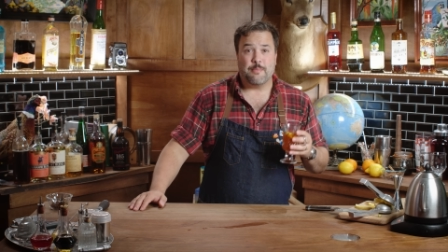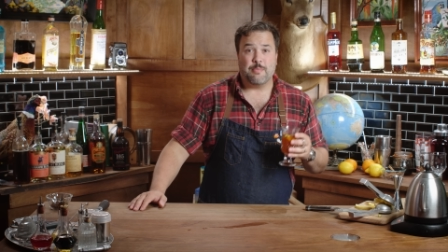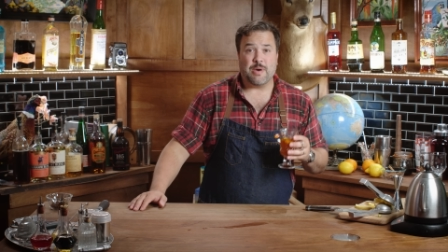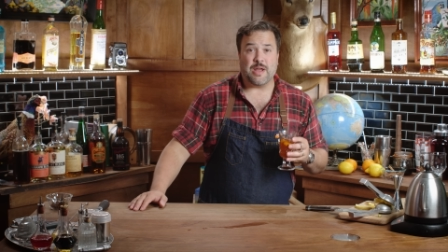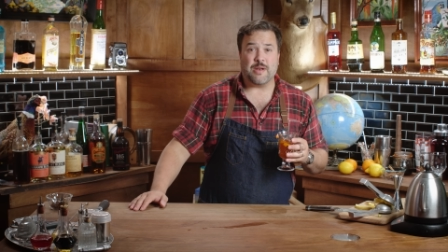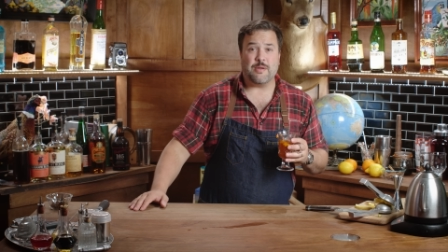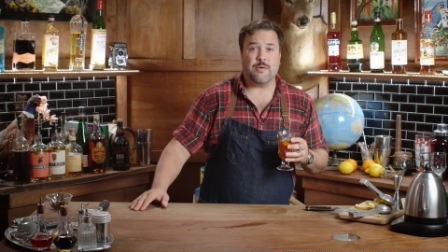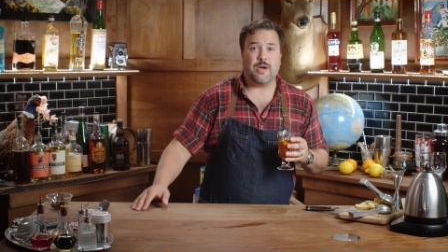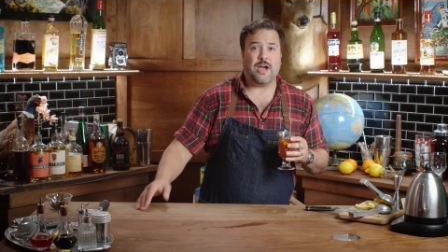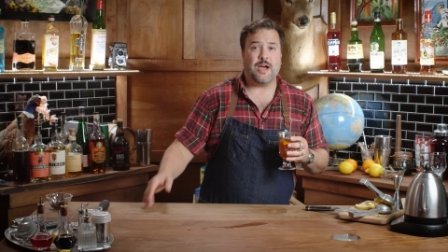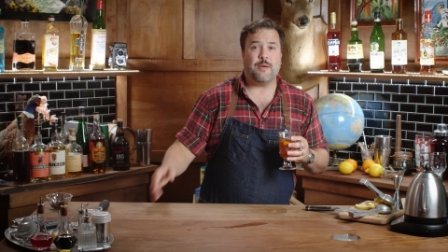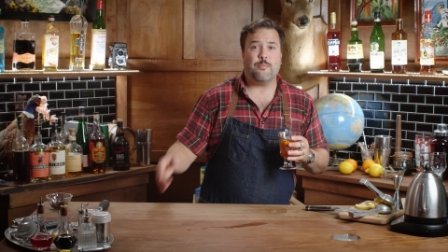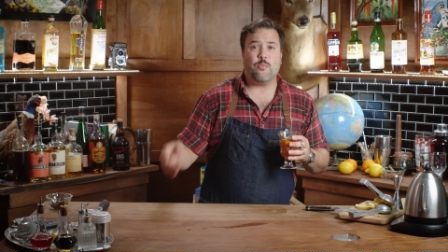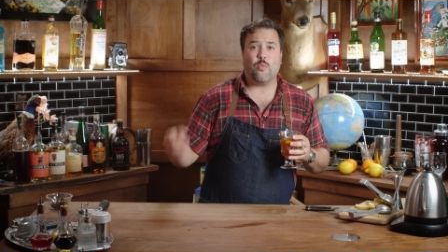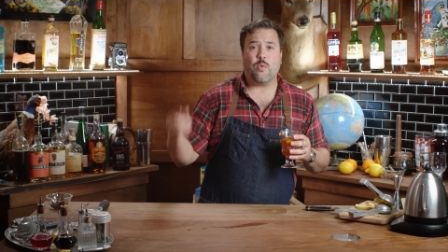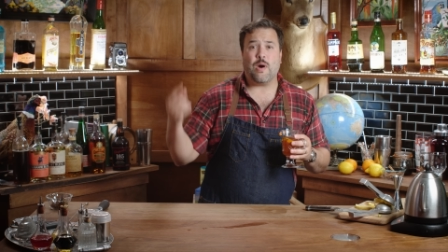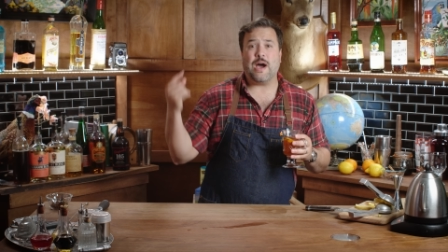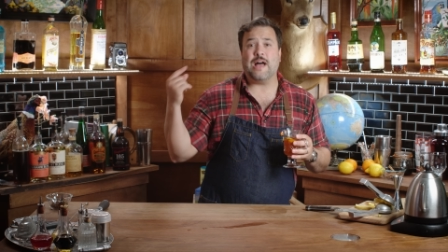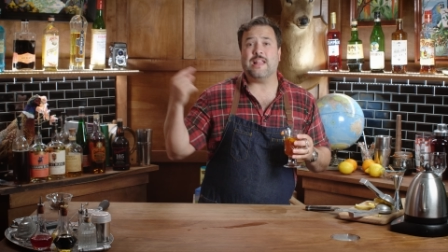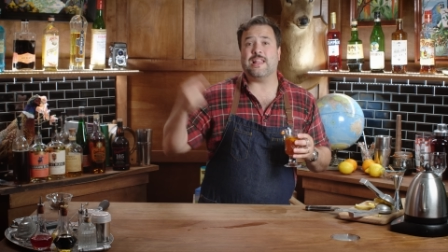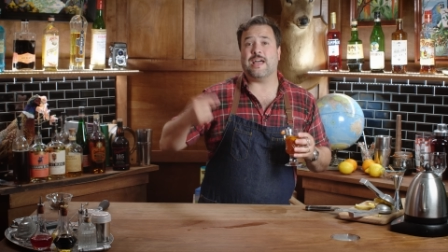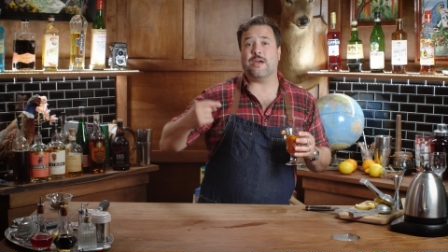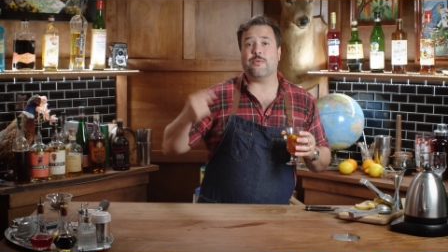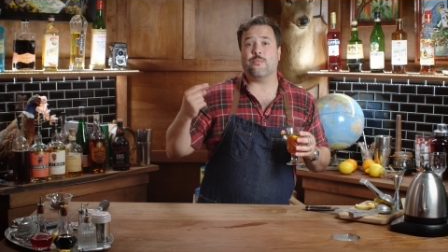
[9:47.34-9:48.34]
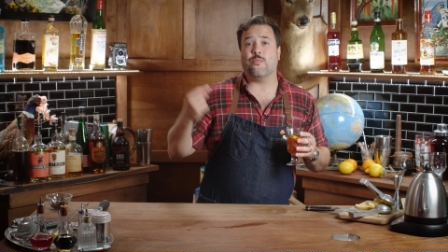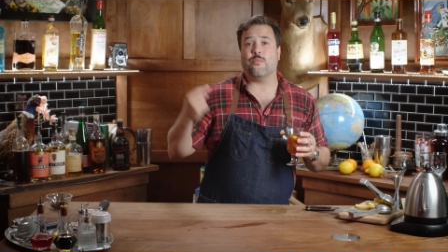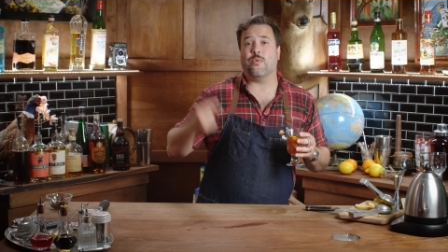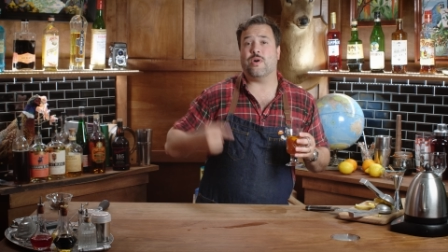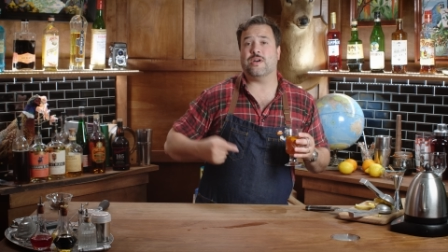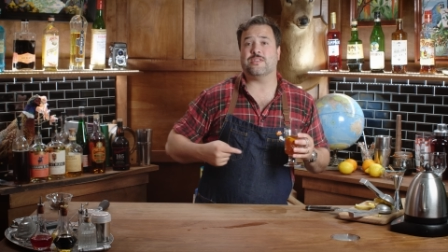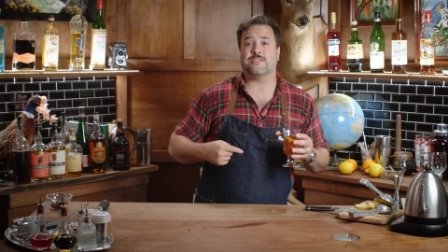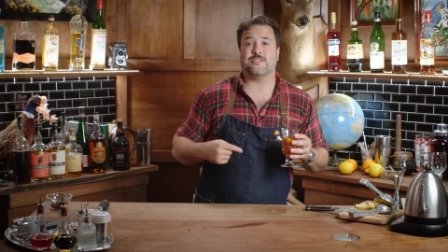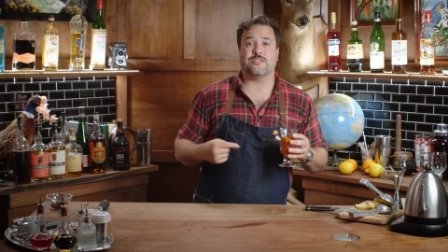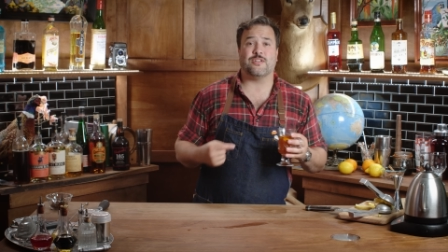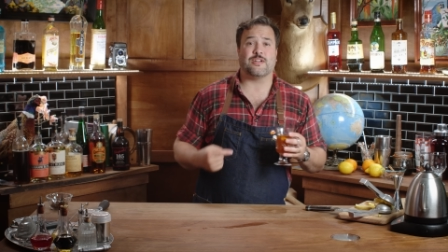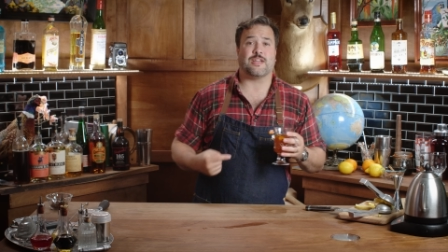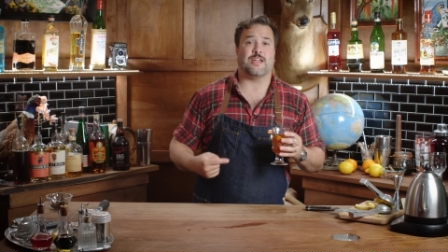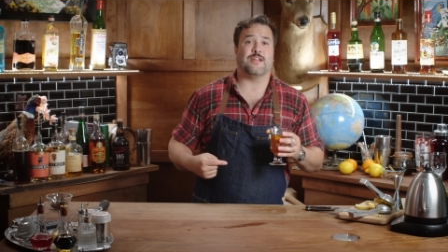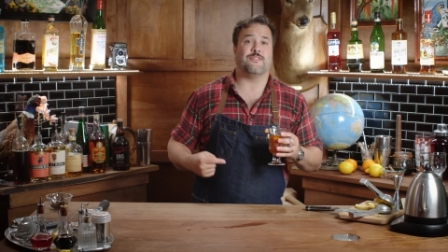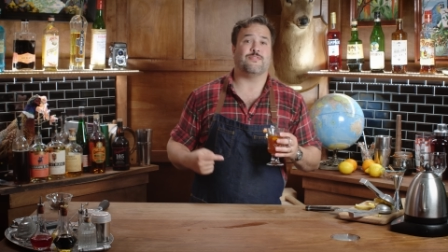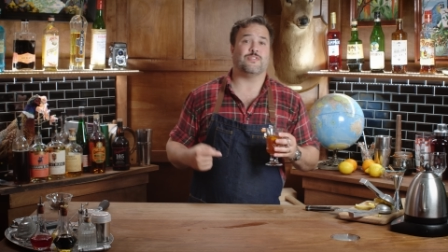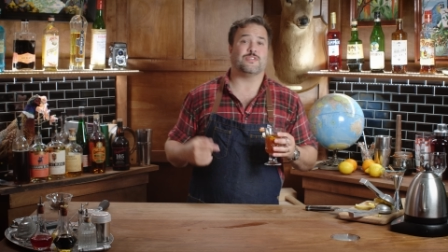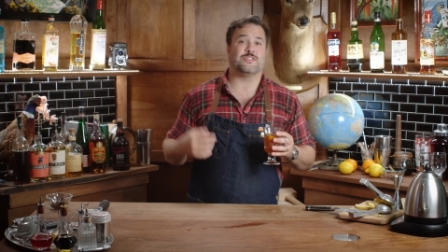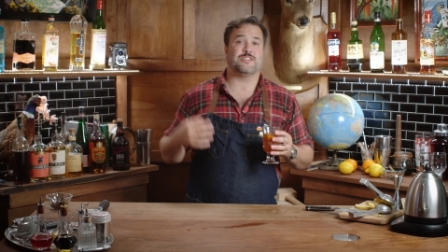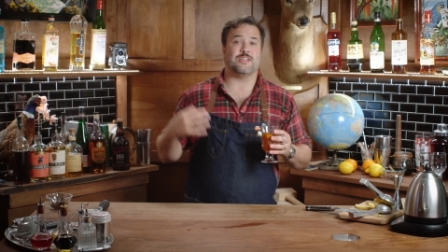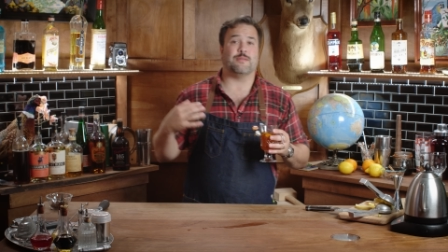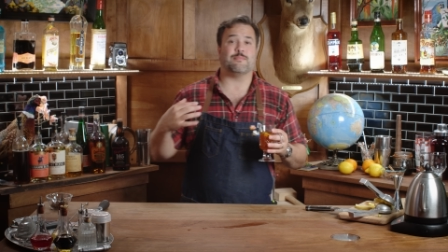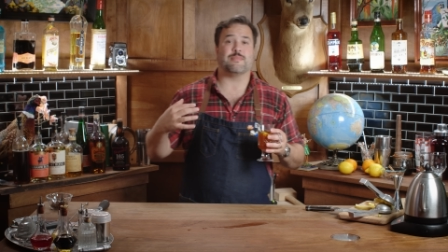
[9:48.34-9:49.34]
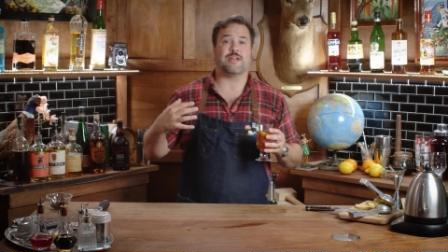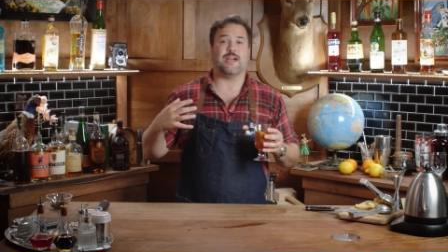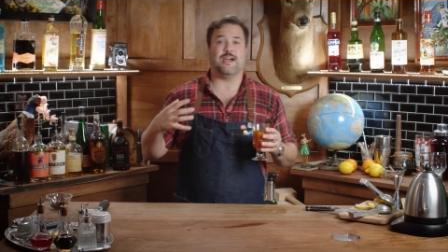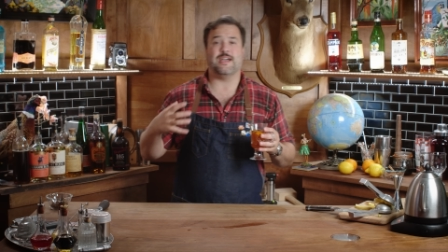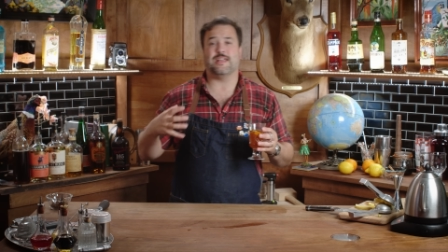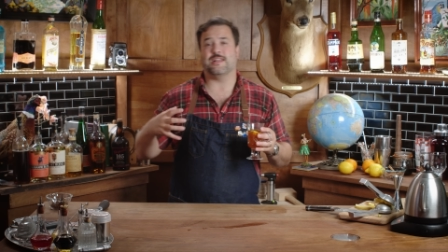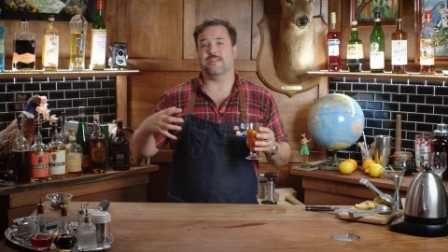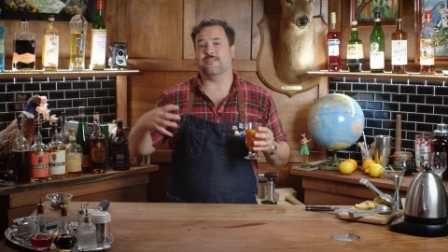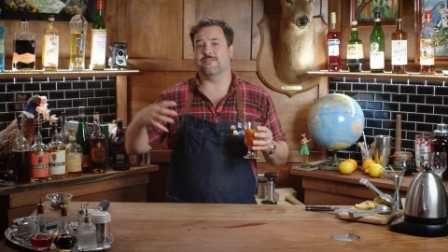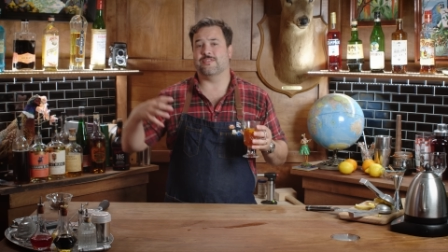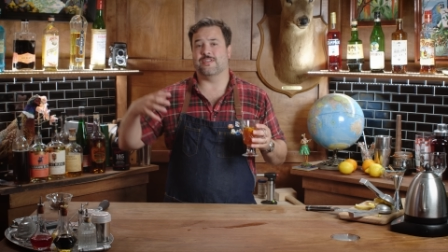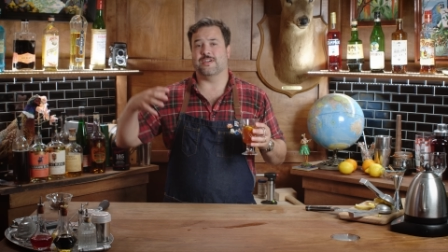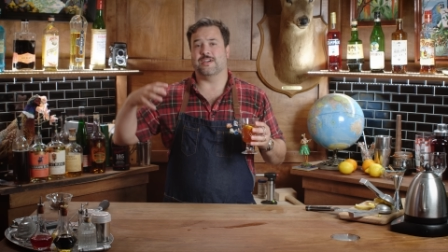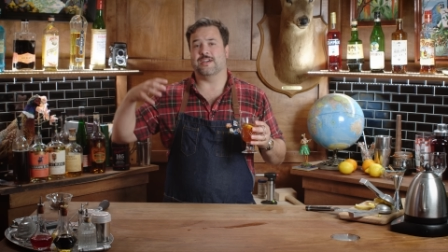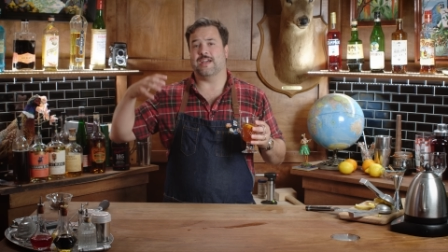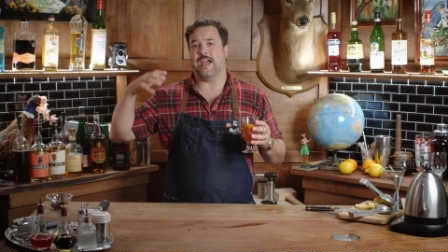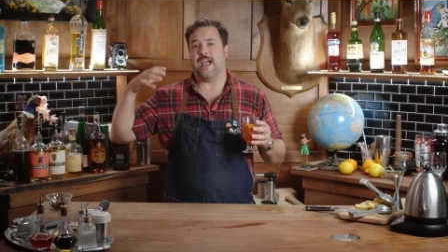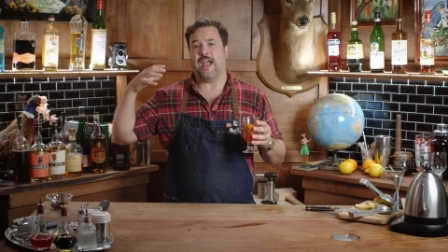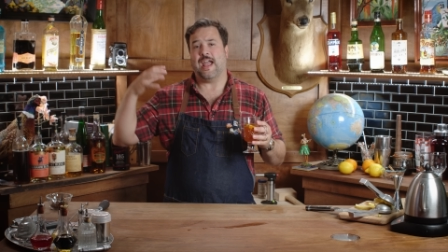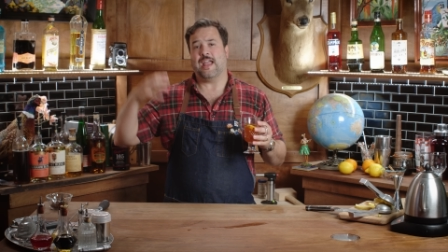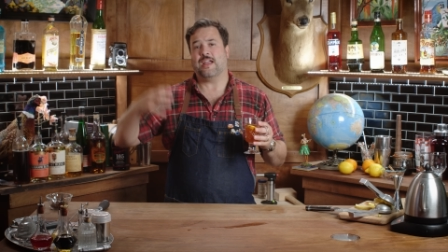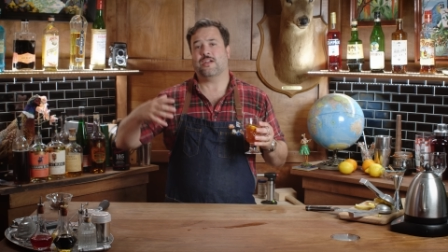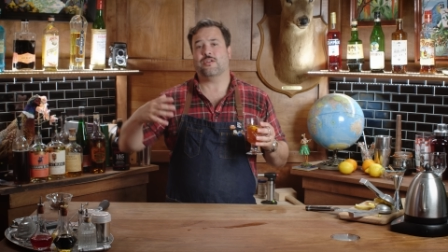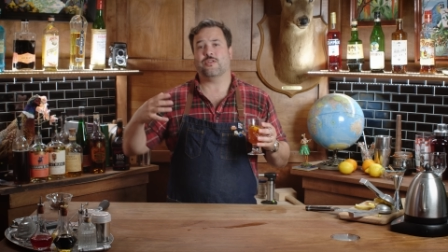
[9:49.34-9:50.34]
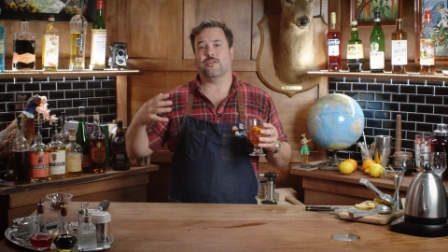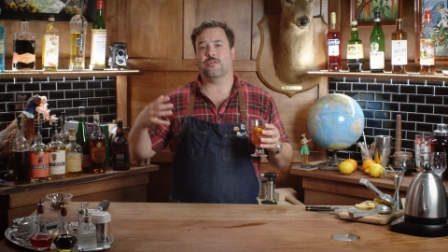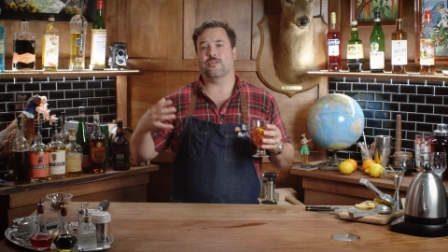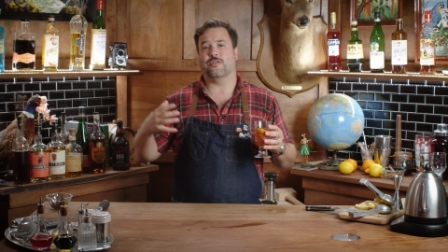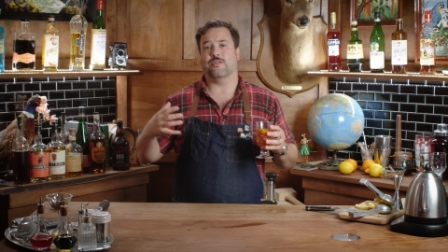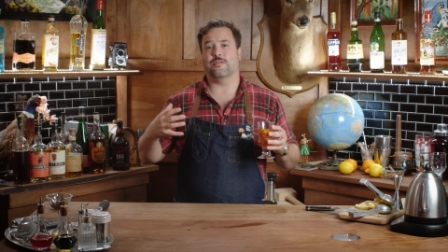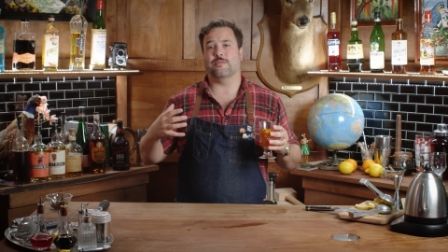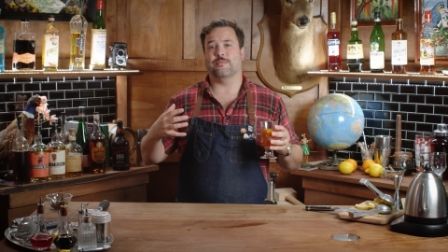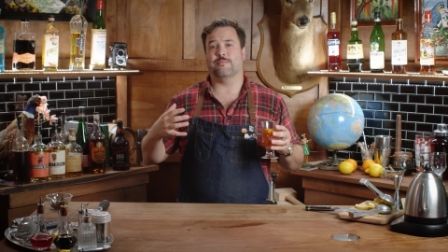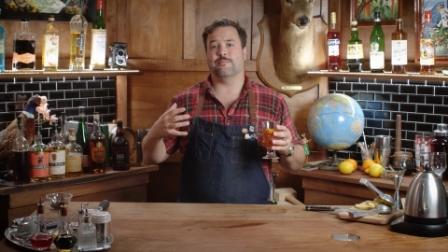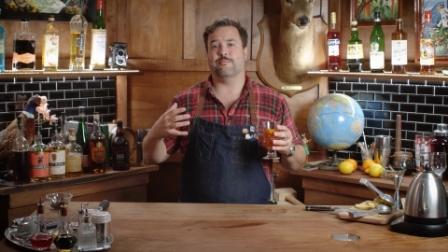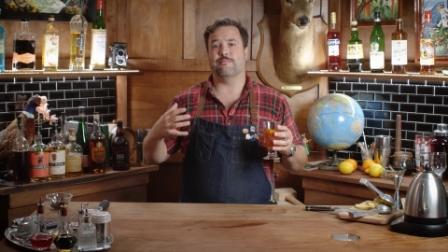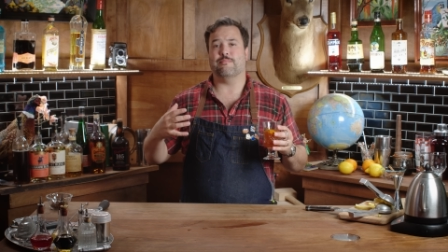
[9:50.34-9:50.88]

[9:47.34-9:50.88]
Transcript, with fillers: But um, while I was looking for some kind of a anchor